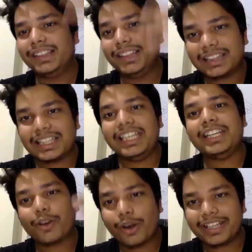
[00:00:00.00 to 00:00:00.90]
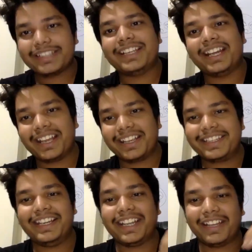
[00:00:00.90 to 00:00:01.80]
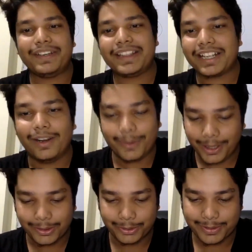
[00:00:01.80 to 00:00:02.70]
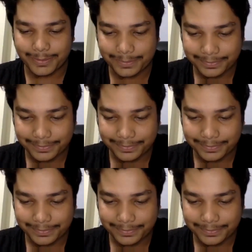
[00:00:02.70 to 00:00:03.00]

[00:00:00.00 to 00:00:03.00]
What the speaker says: the 3 recordings that I sent, everything counting those.